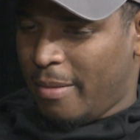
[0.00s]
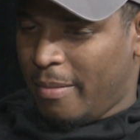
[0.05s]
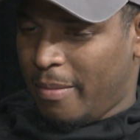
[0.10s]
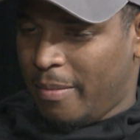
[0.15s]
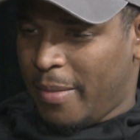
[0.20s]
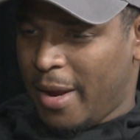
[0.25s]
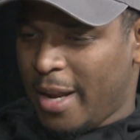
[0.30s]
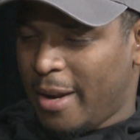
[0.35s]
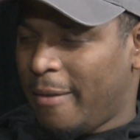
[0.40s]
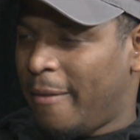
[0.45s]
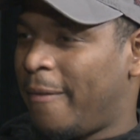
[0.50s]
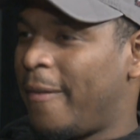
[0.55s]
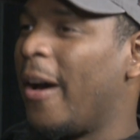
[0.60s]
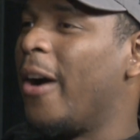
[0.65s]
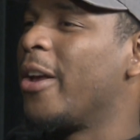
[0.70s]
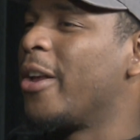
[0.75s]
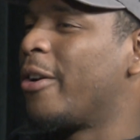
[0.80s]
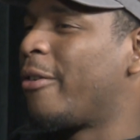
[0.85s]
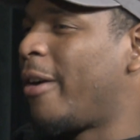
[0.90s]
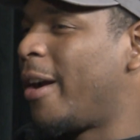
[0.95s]
being a
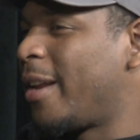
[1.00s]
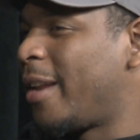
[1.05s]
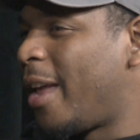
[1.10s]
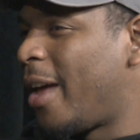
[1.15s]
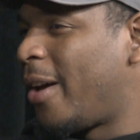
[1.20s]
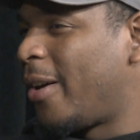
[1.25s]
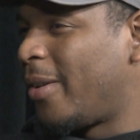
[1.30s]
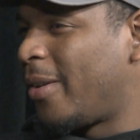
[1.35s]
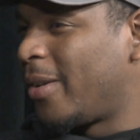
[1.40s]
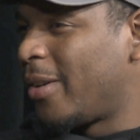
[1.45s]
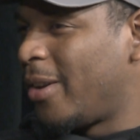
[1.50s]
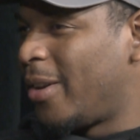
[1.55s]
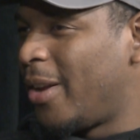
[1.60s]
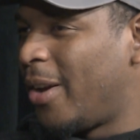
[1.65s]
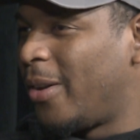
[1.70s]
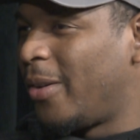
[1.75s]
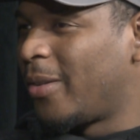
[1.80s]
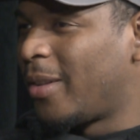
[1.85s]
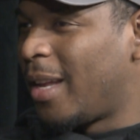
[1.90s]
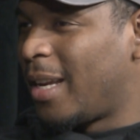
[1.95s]
failure right now.
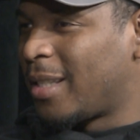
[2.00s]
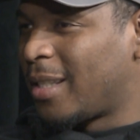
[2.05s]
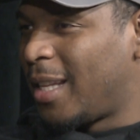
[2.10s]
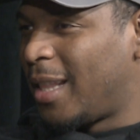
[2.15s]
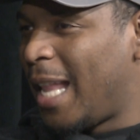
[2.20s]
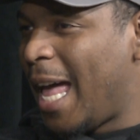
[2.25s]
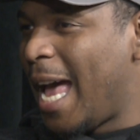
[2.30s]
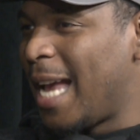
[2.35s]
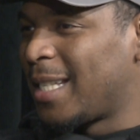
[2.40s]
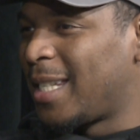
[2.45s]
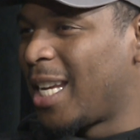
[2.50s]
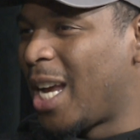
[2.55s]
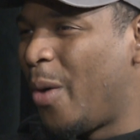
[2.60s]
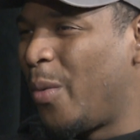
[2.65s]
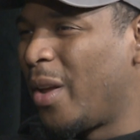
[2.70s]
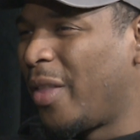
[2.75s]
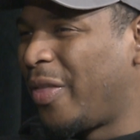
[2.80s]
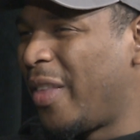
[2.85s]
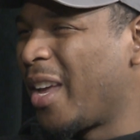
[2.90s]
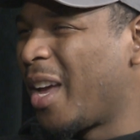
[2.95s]
That's the last thing I
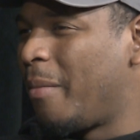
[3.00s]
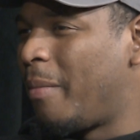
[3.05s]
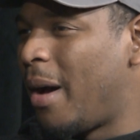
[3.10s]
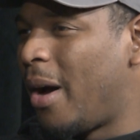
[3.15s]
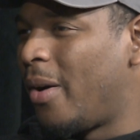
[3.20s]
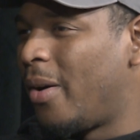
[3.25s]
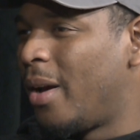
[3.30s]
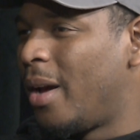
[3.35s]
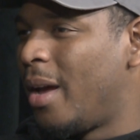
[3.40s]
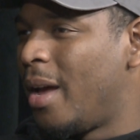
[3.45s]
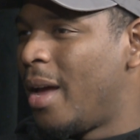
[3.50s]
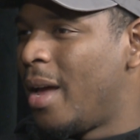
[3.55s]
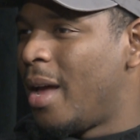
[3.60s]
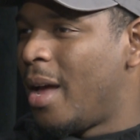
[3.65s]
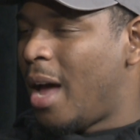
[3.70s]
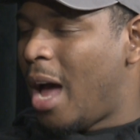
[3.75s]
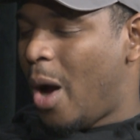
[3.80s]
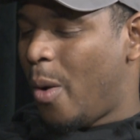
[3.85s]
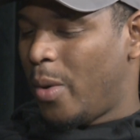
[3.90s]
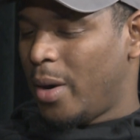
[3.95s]
want to think about.
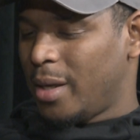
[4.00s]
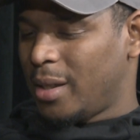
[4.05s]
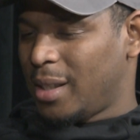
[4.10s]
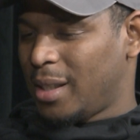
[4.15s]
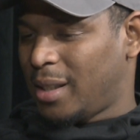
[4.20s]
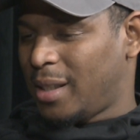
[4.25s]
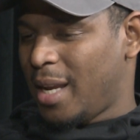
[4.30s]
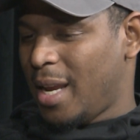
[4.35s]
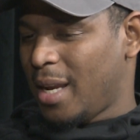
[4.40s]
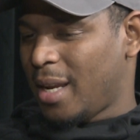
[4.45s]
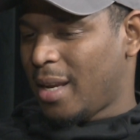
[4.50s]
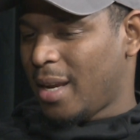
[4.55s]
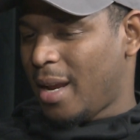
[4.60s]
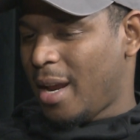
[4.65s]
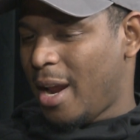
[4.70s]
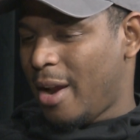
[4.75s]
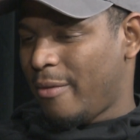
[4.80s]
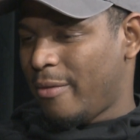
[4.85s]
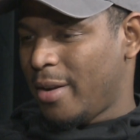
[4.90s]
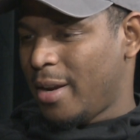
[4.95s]
I want to just take
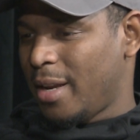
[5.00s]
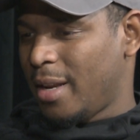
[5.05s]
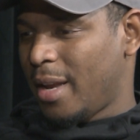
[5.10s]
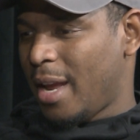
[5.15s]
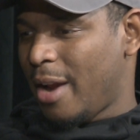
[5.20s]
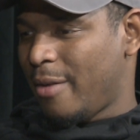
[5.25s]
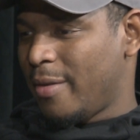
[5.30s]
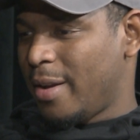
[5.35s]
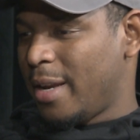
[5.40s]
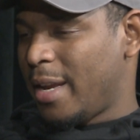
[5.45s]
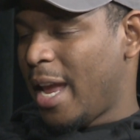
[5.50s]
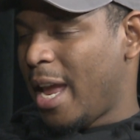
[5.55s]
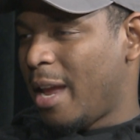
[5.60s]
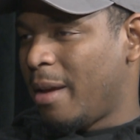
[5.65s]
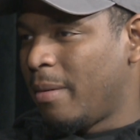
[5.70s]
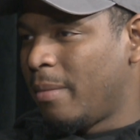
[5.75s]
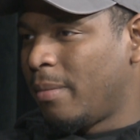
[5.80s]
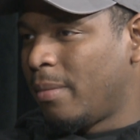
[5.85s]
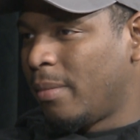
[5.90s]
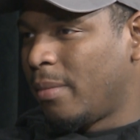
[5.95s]
every
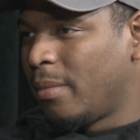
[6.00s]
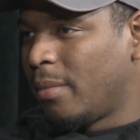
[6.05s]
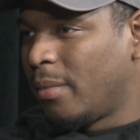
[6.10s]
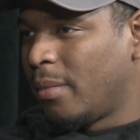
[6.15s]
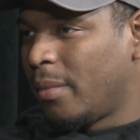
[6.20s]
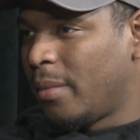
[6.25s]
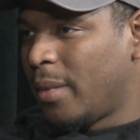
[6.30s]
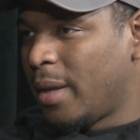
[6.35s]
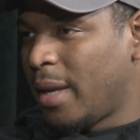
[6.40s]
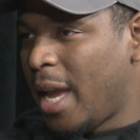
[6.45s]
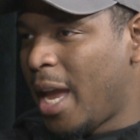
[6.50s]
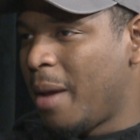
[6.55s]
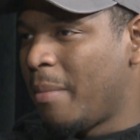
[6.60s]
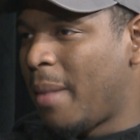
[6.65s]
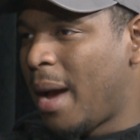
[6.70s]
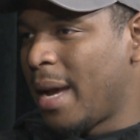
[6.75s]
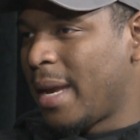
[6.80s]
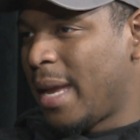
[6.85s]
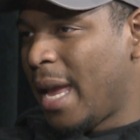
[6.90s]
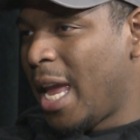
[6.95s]
game
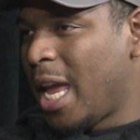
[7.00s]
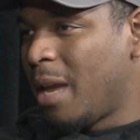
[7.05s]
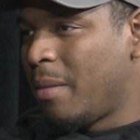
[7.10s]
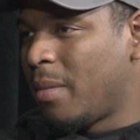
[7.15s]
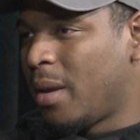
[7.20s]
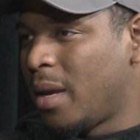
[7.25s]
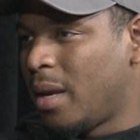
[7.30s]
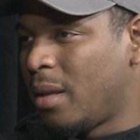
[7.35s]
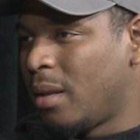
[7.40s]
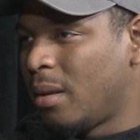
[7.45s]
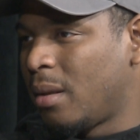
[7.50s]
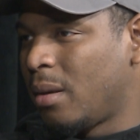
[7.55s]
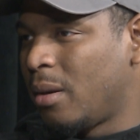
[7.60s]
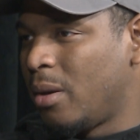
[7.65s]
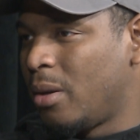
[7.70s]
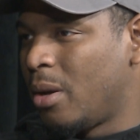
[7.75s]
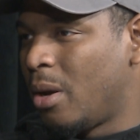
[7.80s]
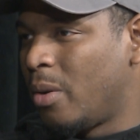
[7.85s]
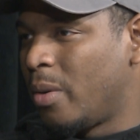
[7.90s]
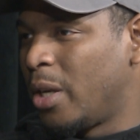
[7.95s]
by game, and
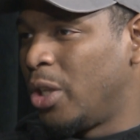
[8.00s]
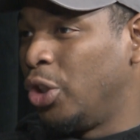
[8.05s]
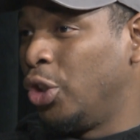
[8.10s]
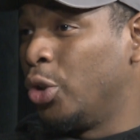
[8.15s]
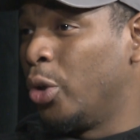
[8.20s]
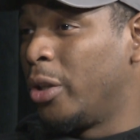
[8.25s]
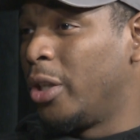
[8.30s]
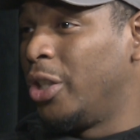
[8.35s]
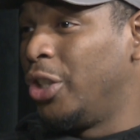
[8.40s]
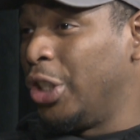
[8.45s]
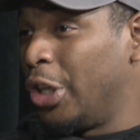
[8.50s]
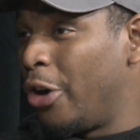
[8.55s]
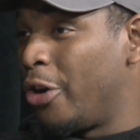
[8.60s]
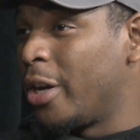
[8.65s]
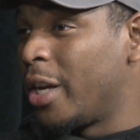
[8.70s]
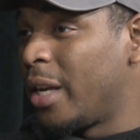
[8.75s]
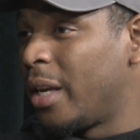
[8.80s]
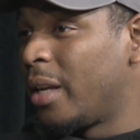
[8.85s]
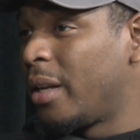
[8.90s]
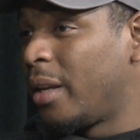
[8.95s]
enjoy the
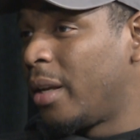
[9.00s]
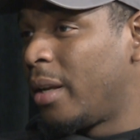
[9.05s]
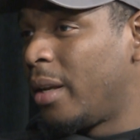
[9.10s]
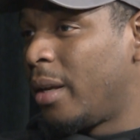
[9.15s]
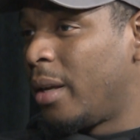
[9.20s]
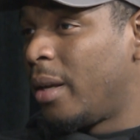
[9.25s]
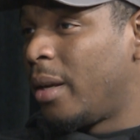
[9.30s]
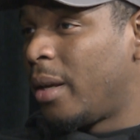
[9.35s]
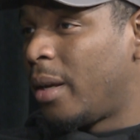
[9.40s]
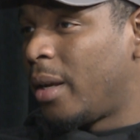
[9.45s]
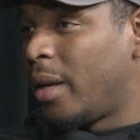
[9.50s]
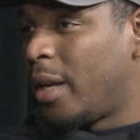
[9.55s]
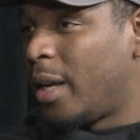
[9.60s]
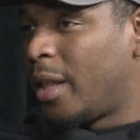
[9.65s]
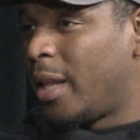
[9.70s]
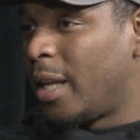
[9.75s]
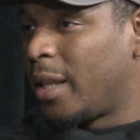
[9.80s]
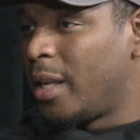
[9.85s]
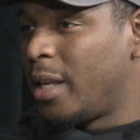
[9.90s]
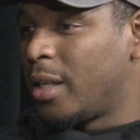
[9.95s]
journey,
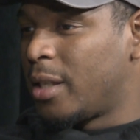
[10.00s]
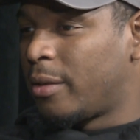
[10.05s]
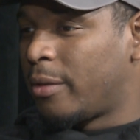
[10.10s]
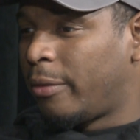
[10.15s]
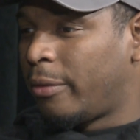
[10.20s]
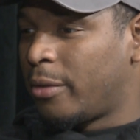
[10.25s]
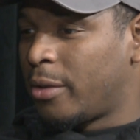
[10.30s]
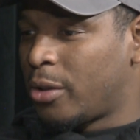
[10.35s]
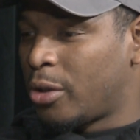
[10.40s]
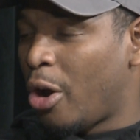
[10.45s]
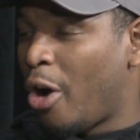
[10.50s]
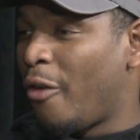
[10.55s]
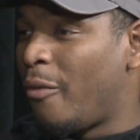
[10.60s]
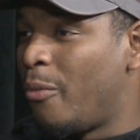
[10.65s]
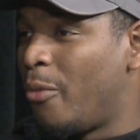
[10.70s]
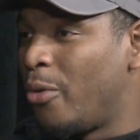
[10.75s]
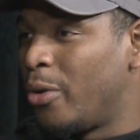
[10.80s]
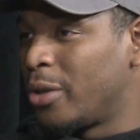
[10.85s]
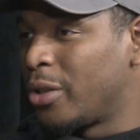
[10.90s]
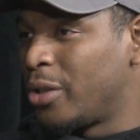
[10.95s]
and let these
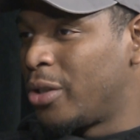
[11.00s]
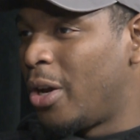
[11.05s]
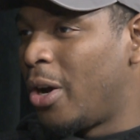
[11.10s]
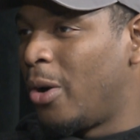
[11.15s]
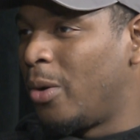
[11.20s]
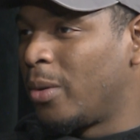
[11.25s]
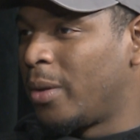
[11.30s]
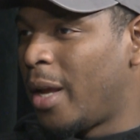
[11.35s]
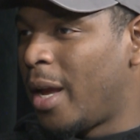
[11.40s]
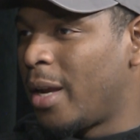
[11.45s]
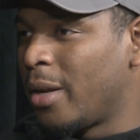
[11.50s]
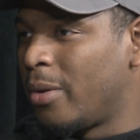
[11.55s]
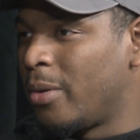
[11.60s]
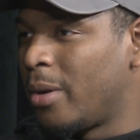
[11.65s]
sophomores know that